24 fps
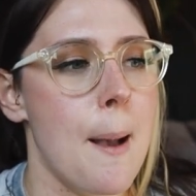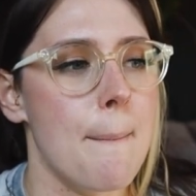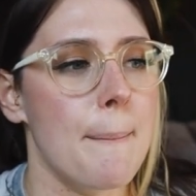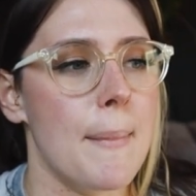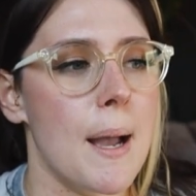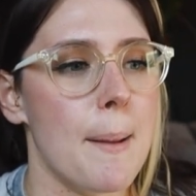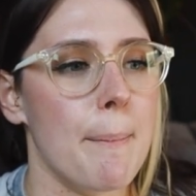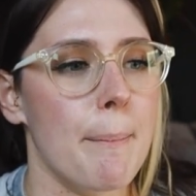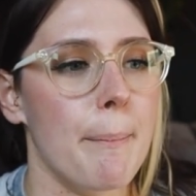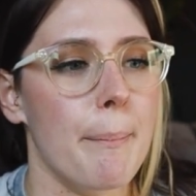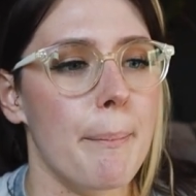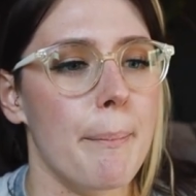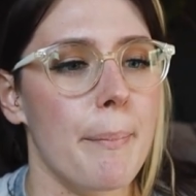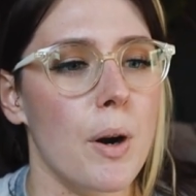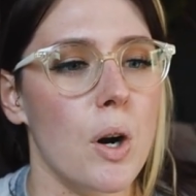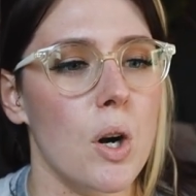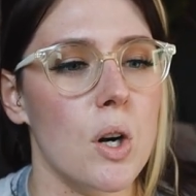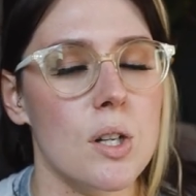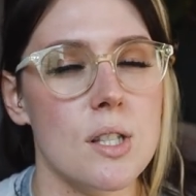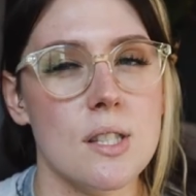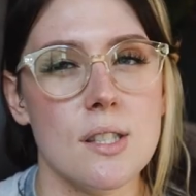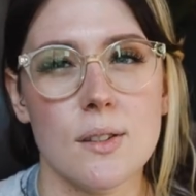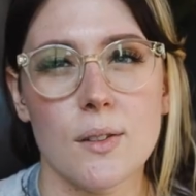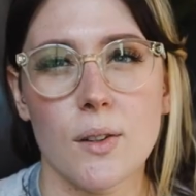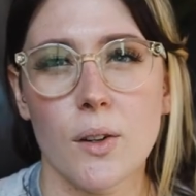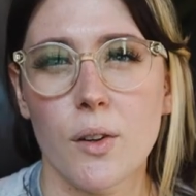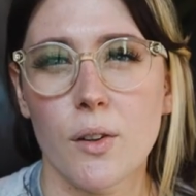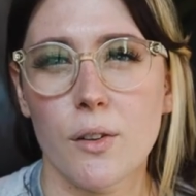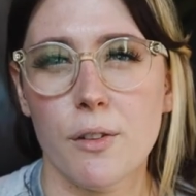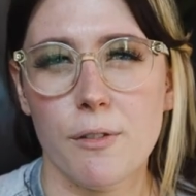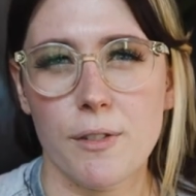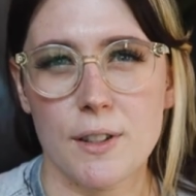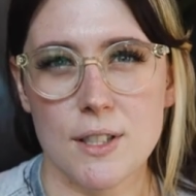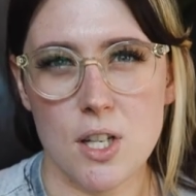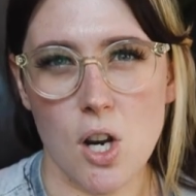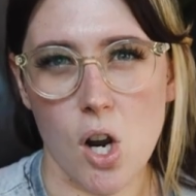my personal
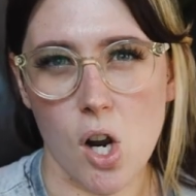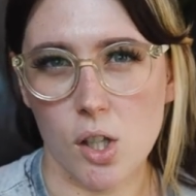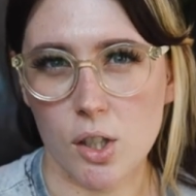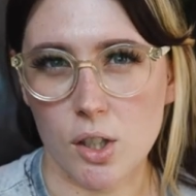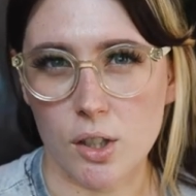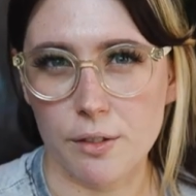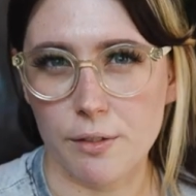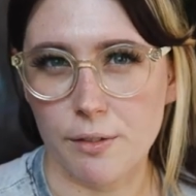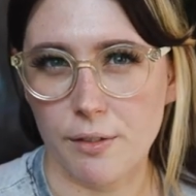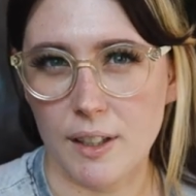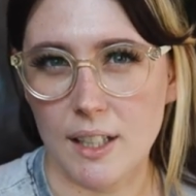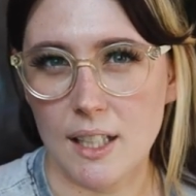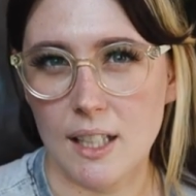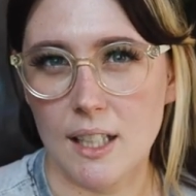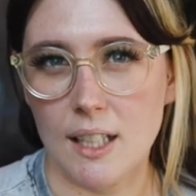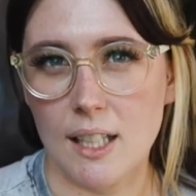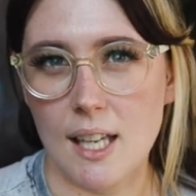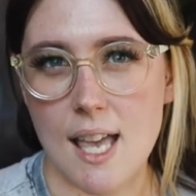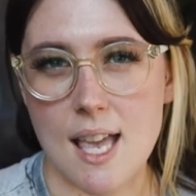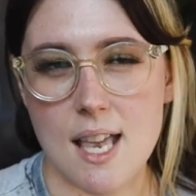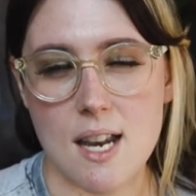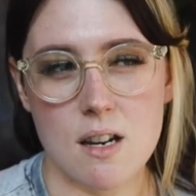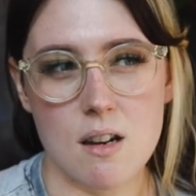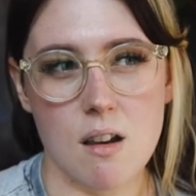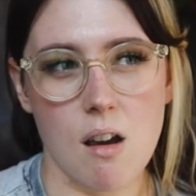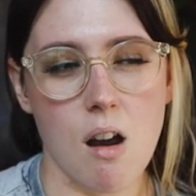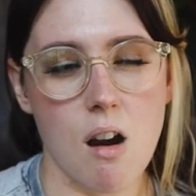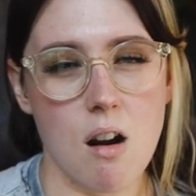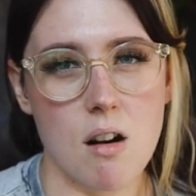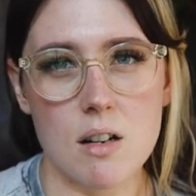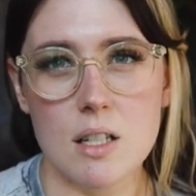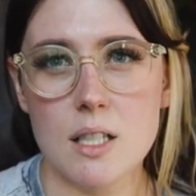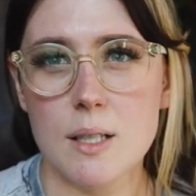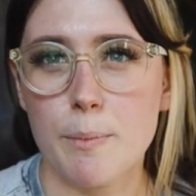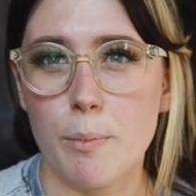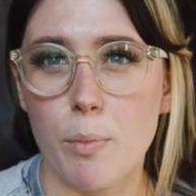photography and
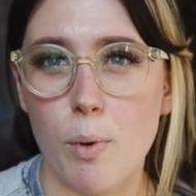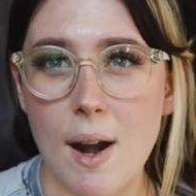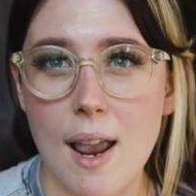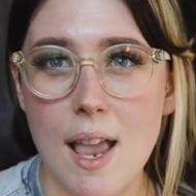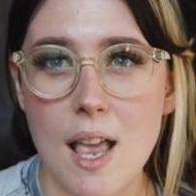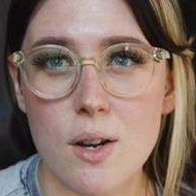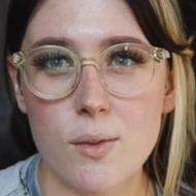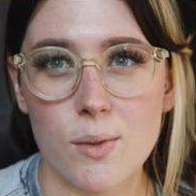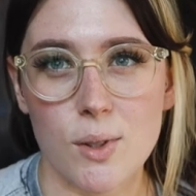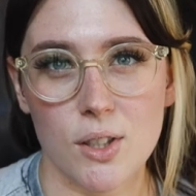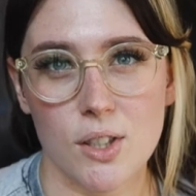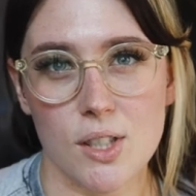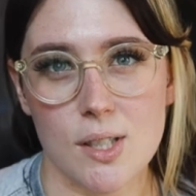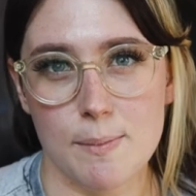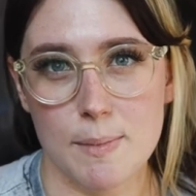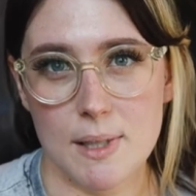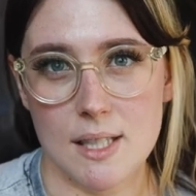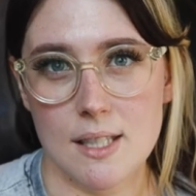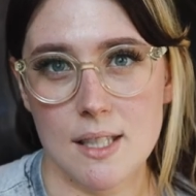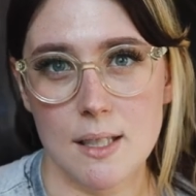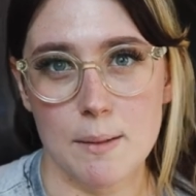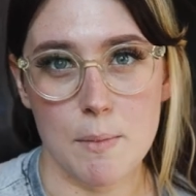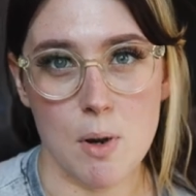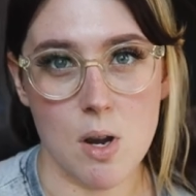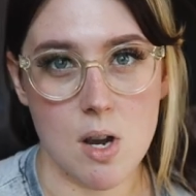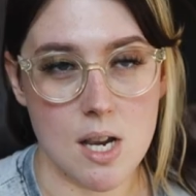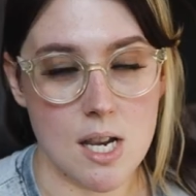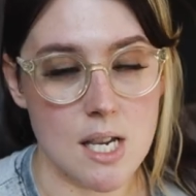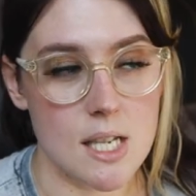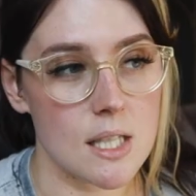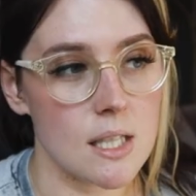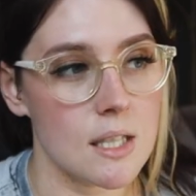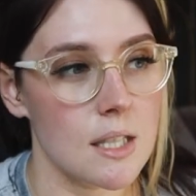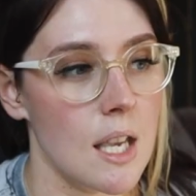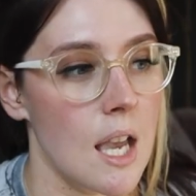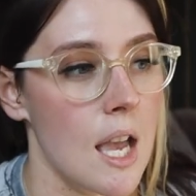art brand, which is Misty
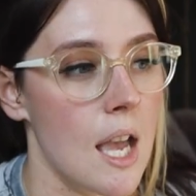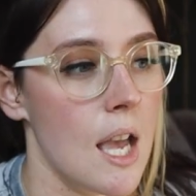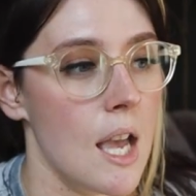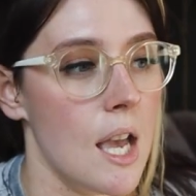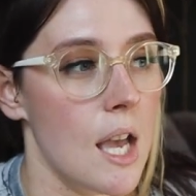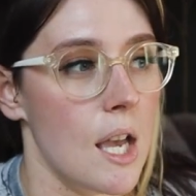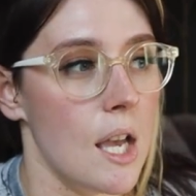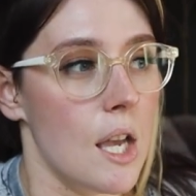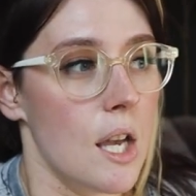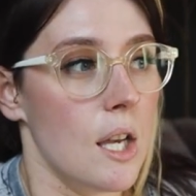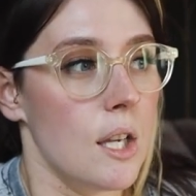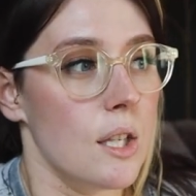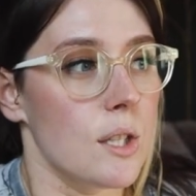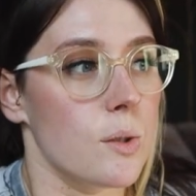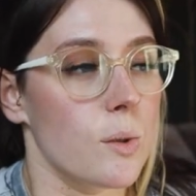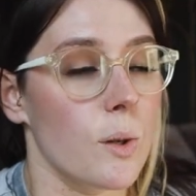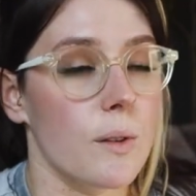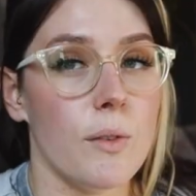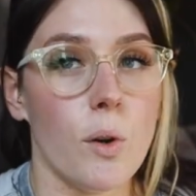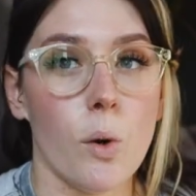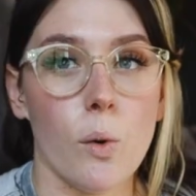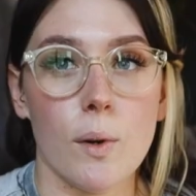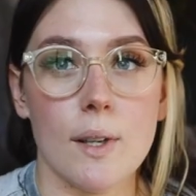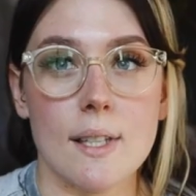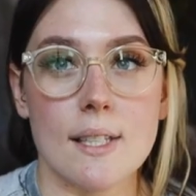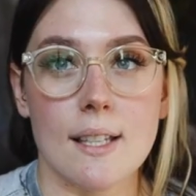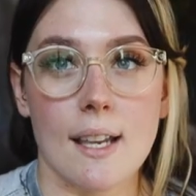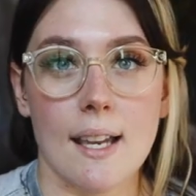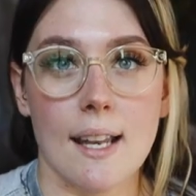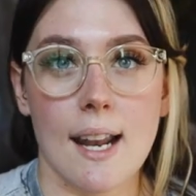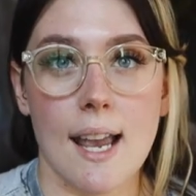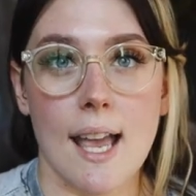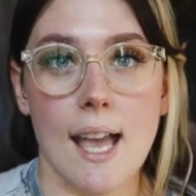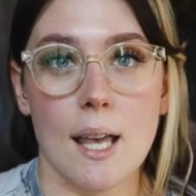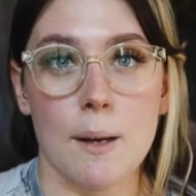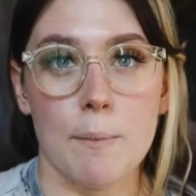Moss. So I've always
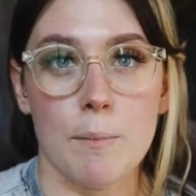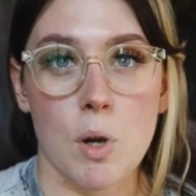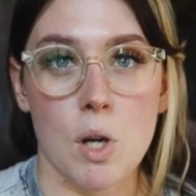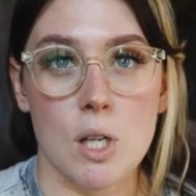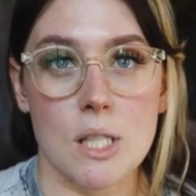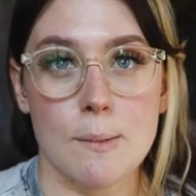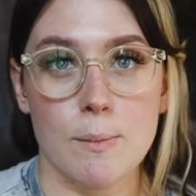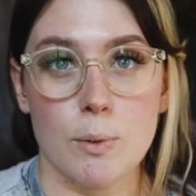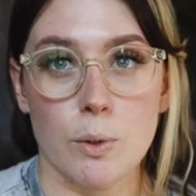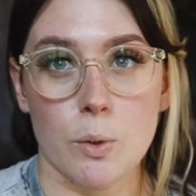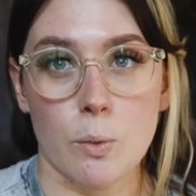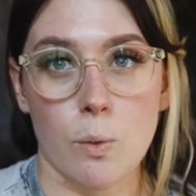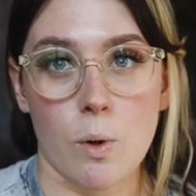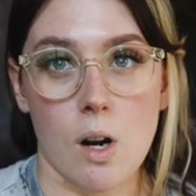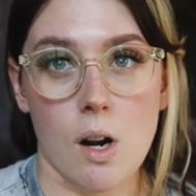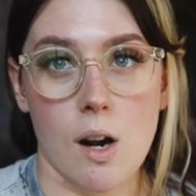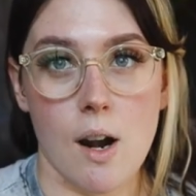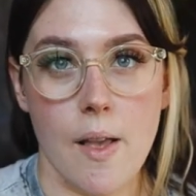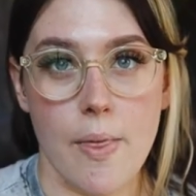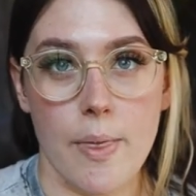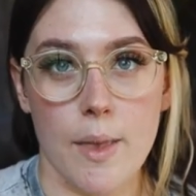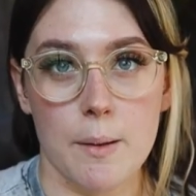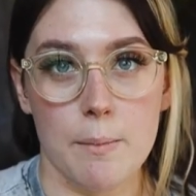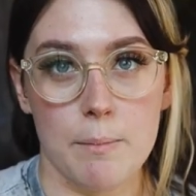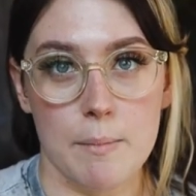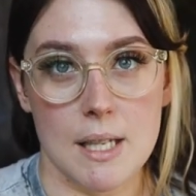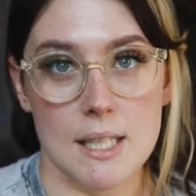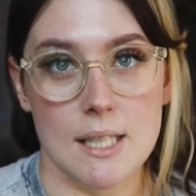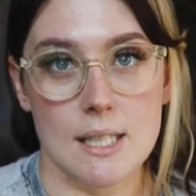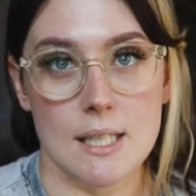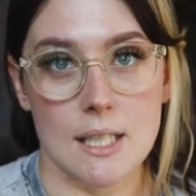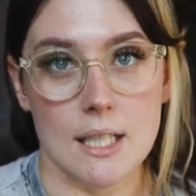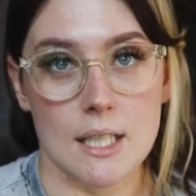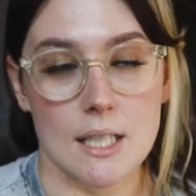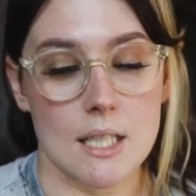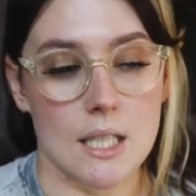kind of had Moss Boudoir and then
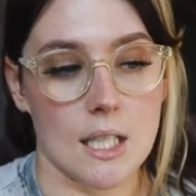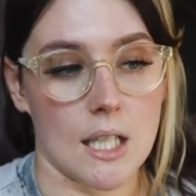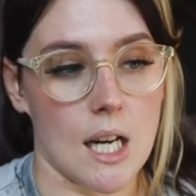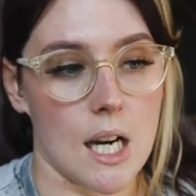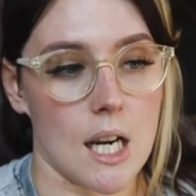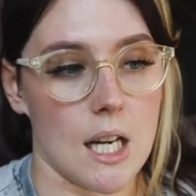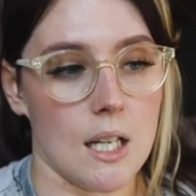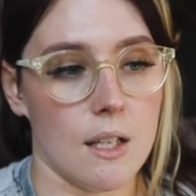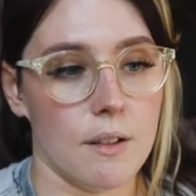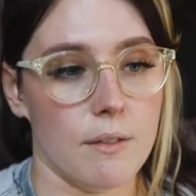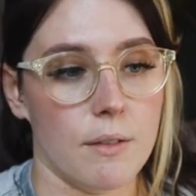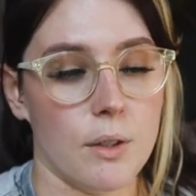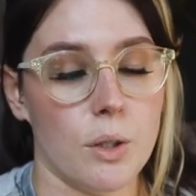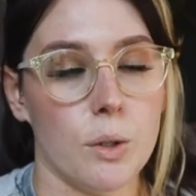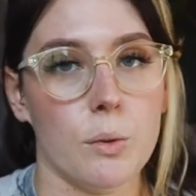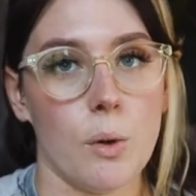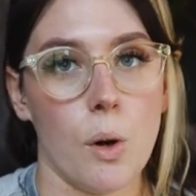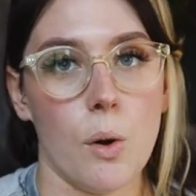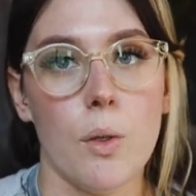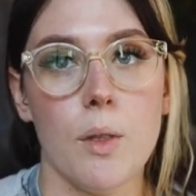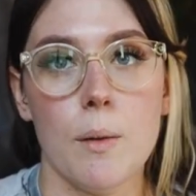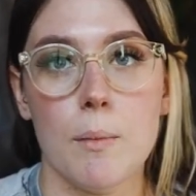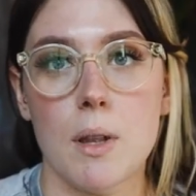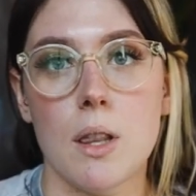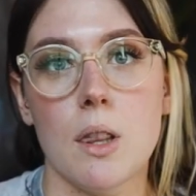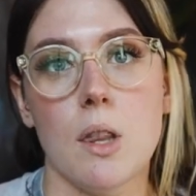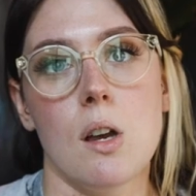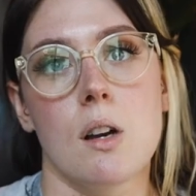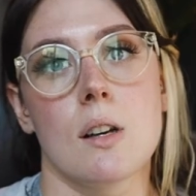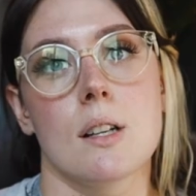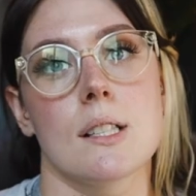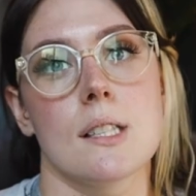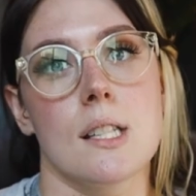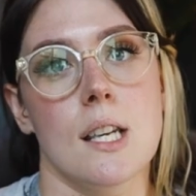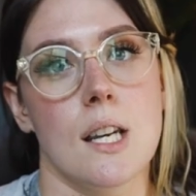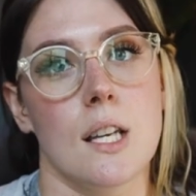Misty to kind of grow them
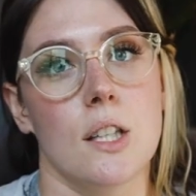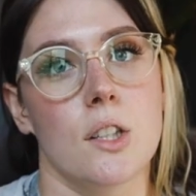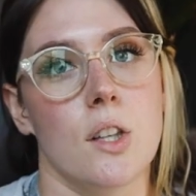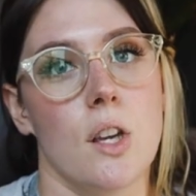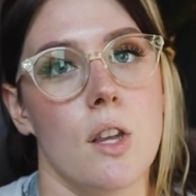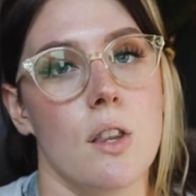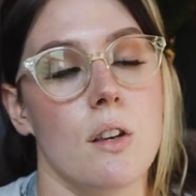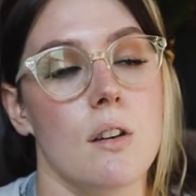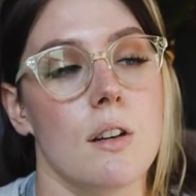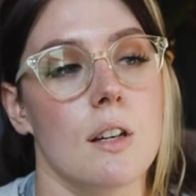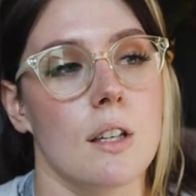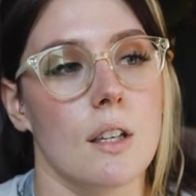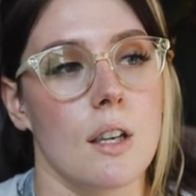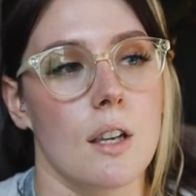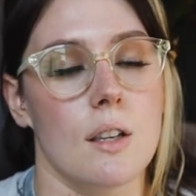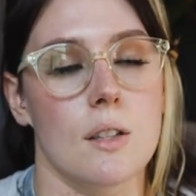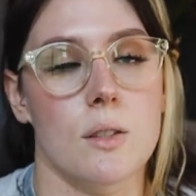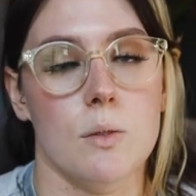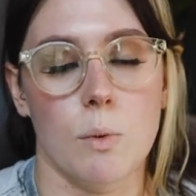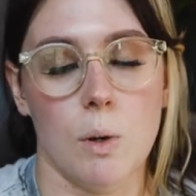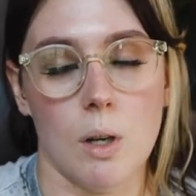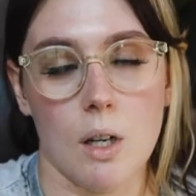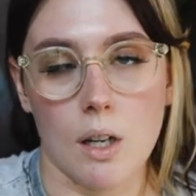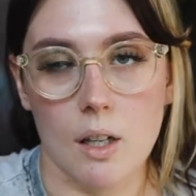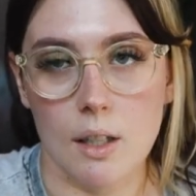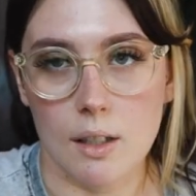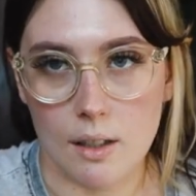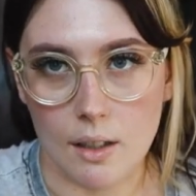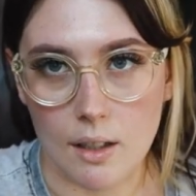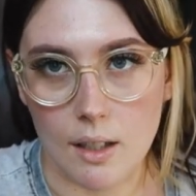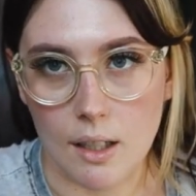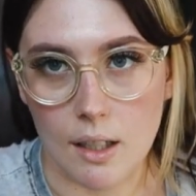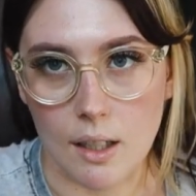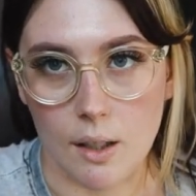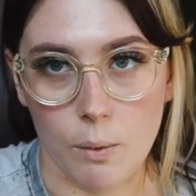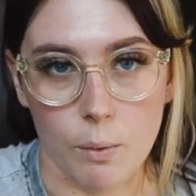alongside each other in case one got
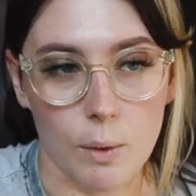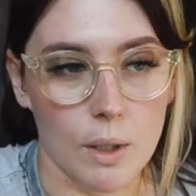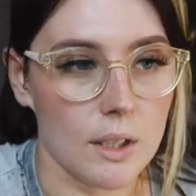deleted,